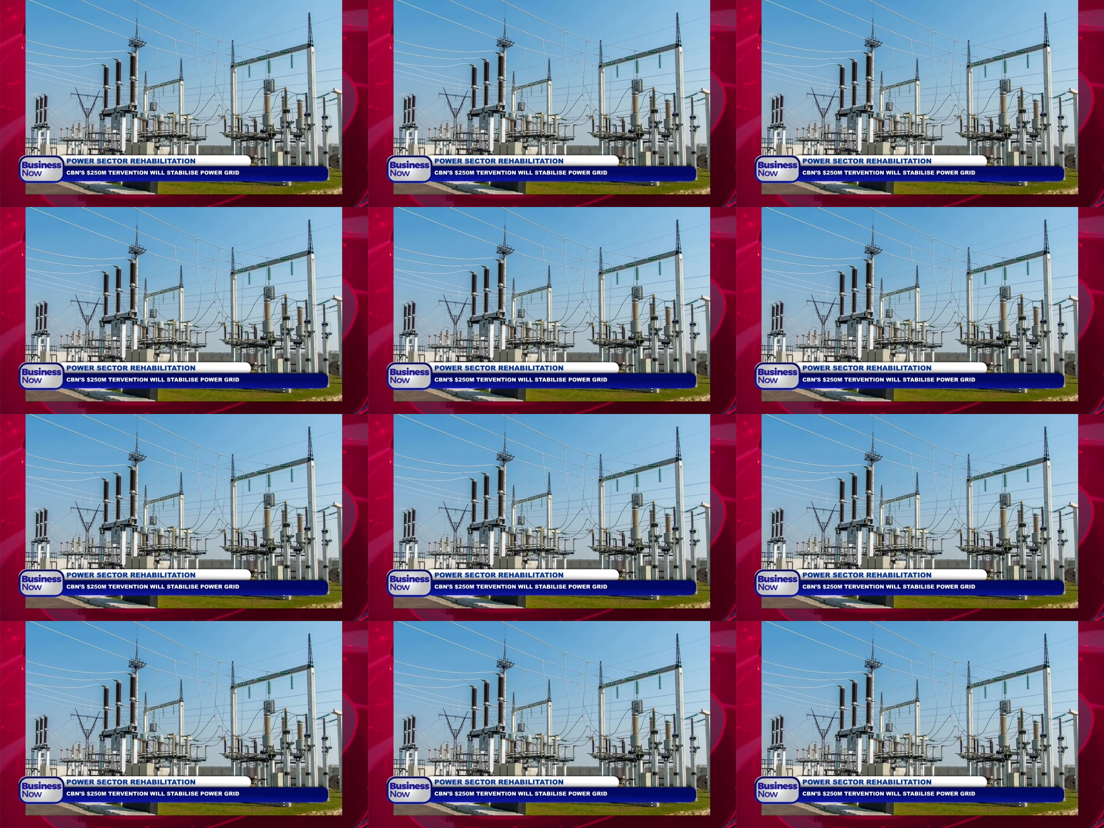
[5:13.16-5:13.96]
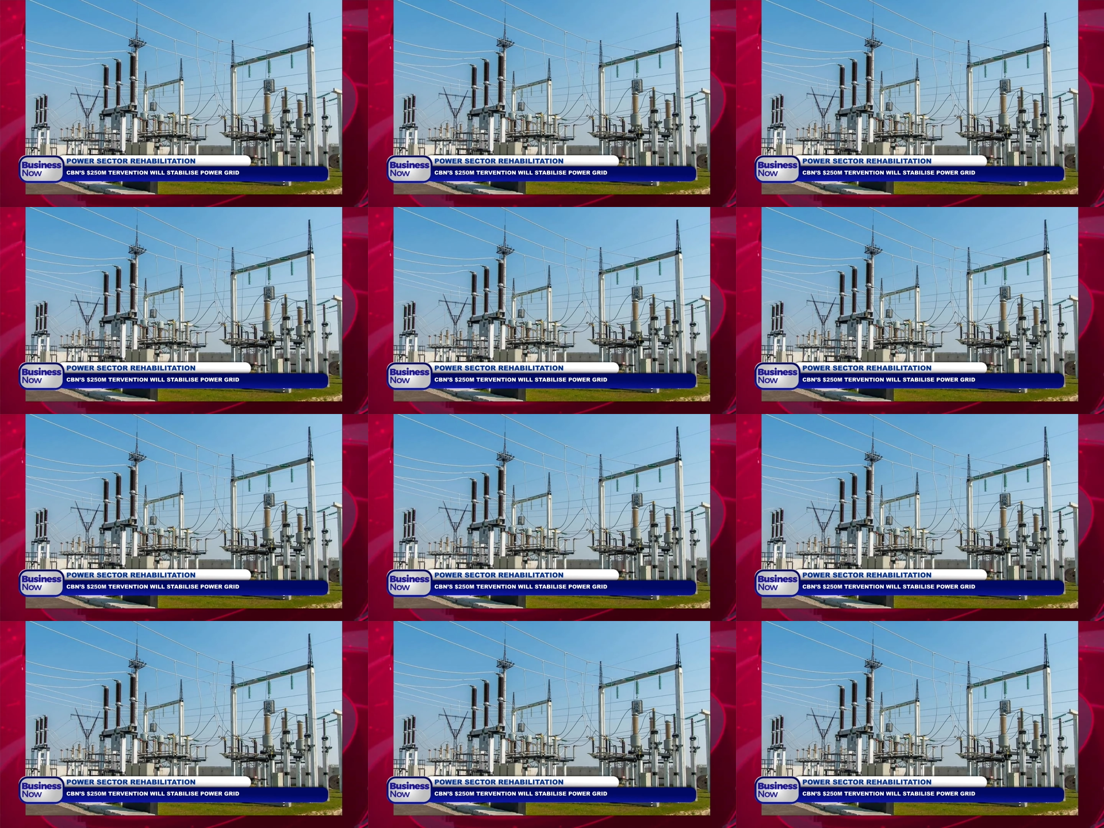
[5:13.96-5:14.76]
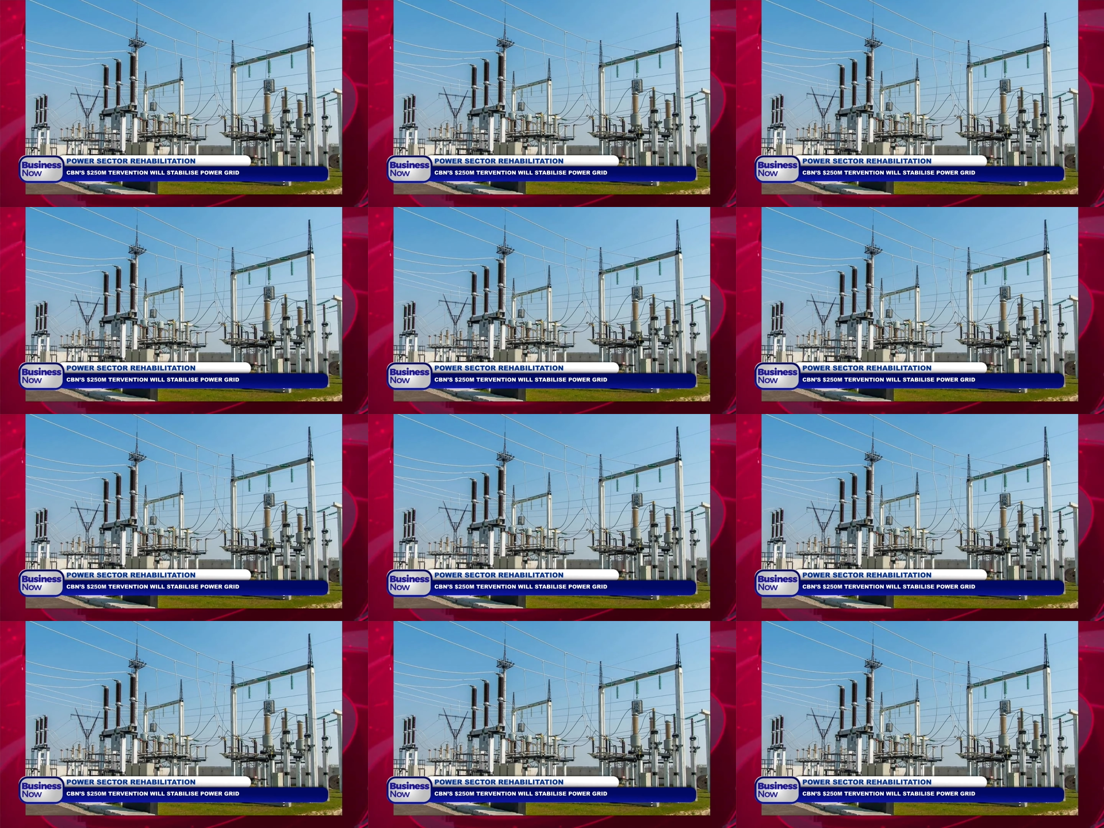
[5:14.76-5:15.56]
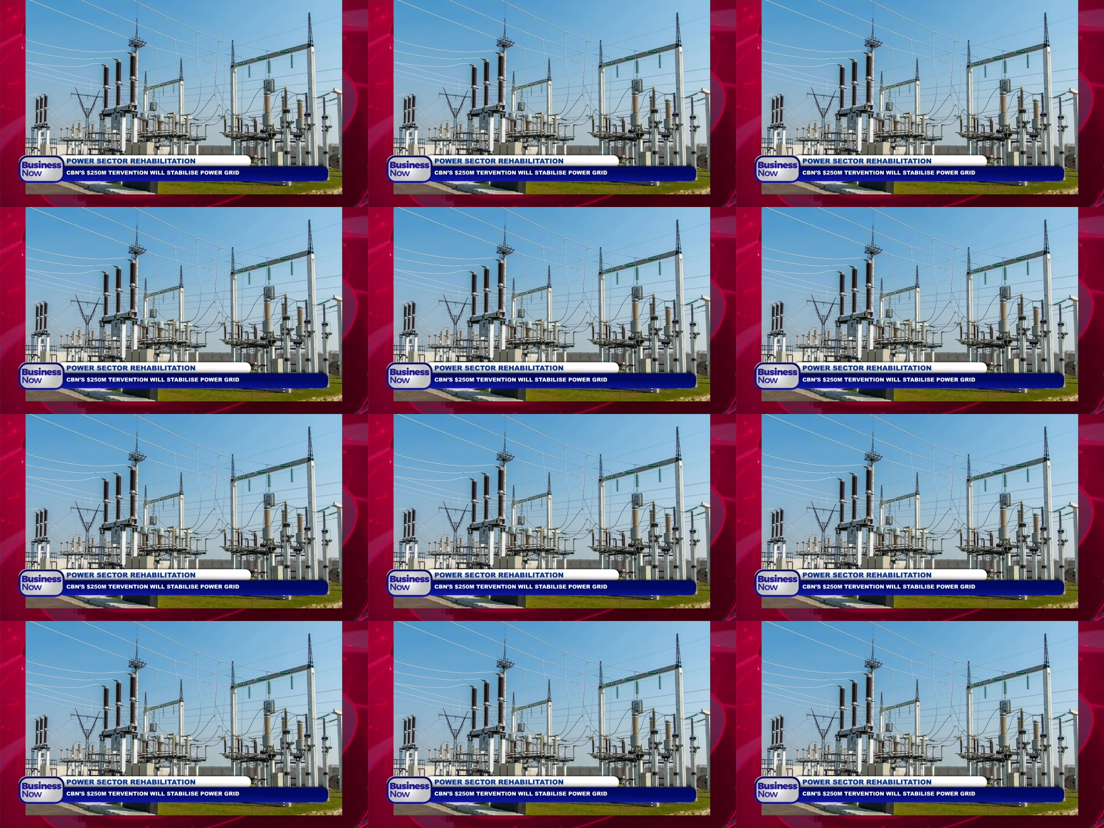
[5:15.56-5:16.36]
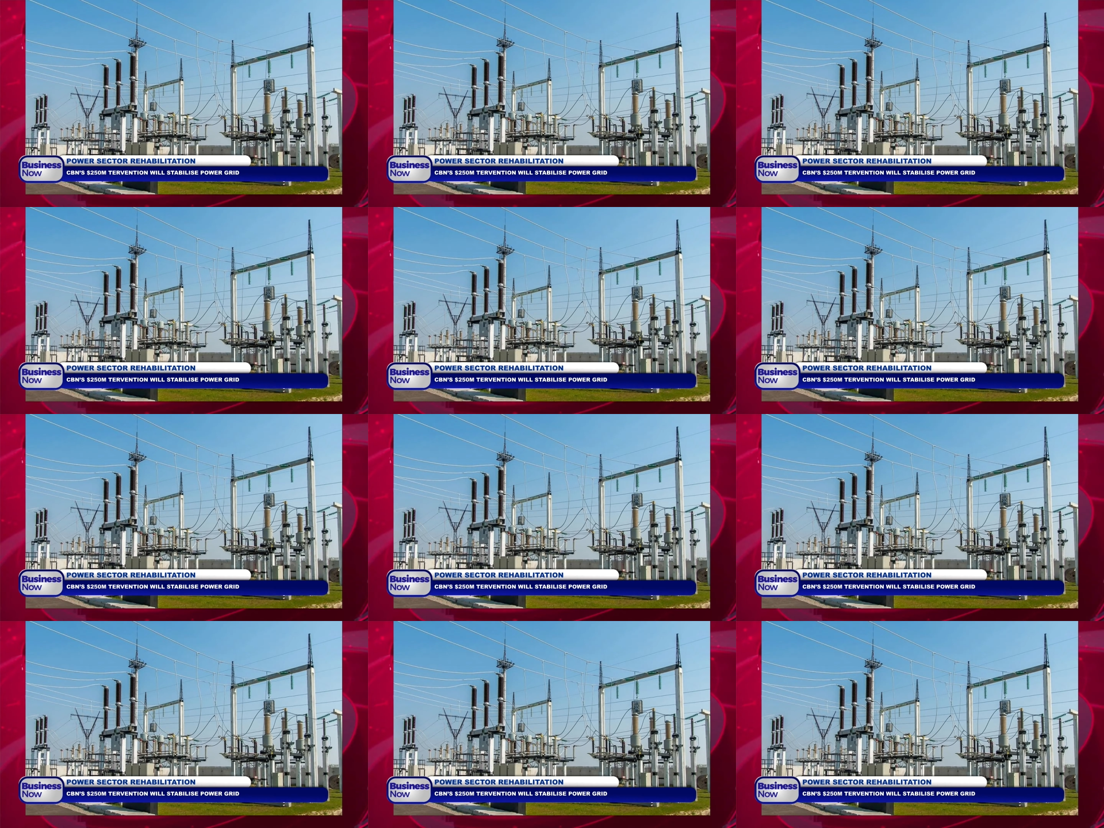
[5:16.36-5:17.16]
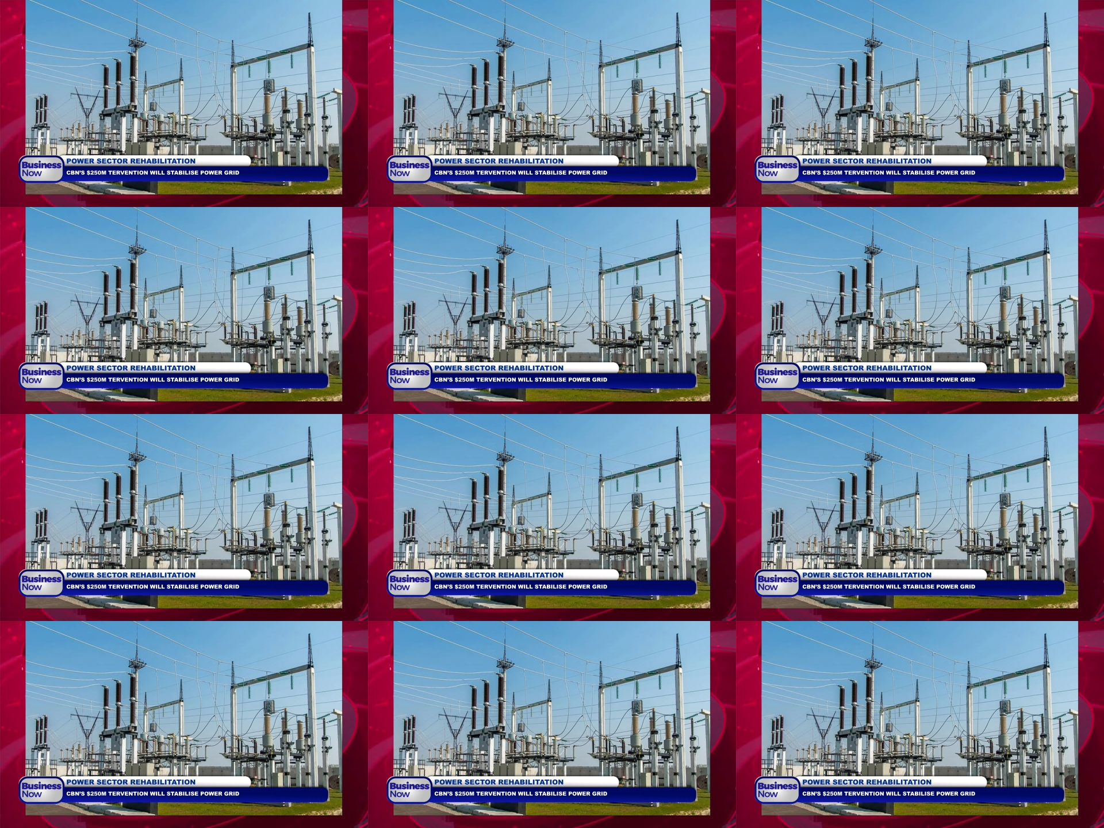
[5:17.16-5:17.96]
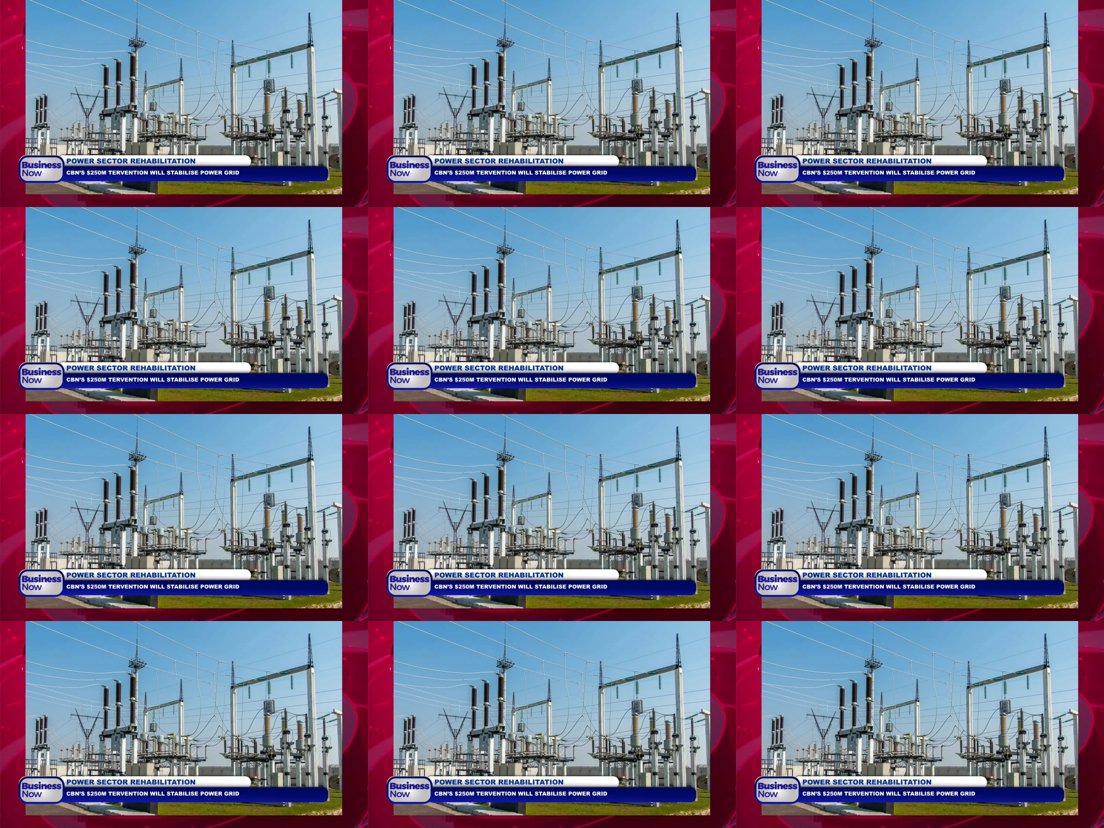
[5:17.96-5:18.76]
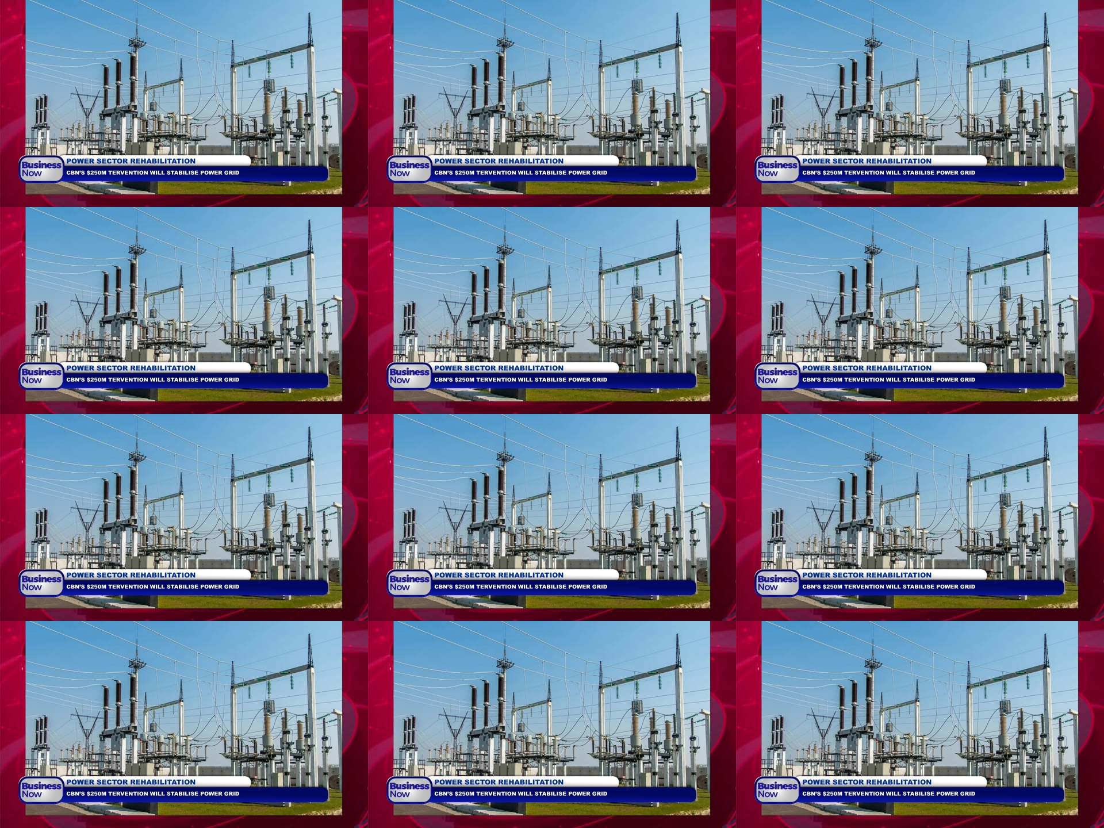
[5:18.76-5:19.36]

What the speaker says: [unreadable: no face in view]